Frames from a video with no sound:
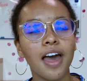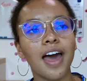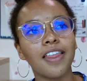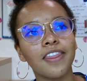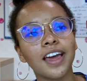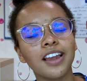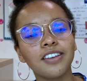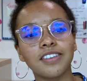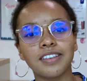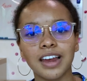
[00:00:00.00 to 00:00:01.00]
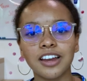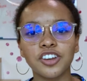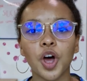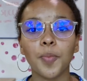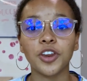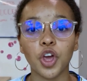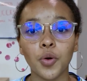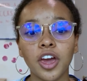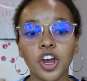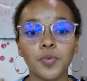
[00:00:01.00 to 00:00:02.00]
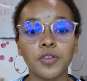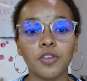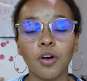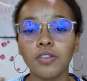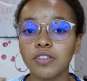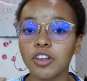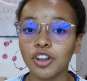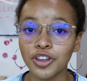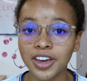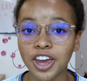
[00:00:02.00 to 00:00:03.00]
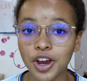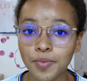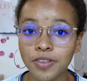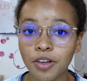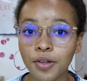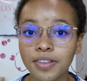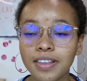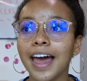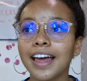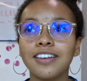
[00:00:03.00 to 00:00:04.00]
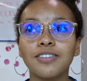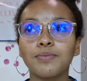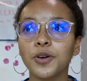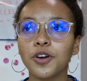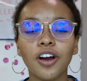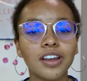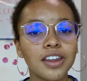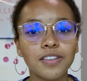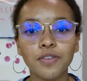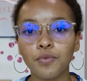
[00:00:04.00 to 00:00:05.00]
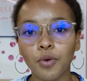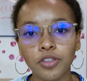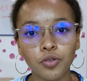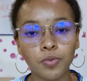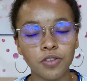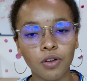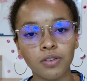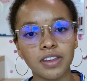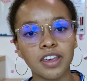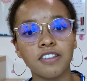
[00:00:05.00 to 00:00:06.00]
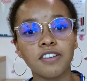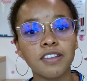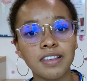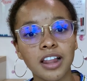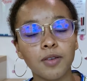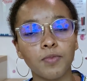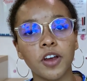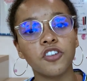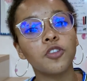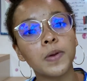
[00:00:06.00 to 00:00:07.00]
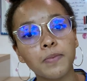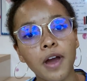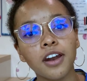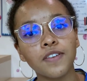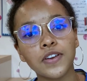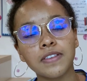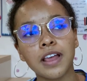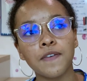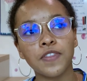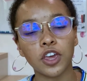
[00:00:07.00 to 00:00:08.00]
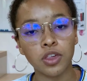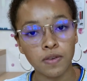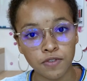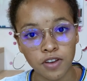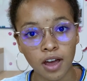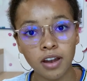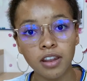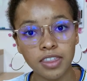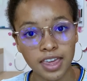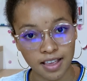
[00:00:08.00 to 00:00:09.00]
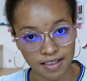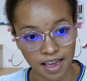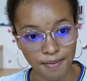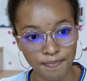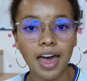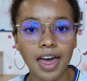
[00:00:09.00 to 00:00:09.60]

And then just stand up and go get your results, look at your results, and regardless of what the result is, just celebrate. Just be proud of yourself that you've done the exam.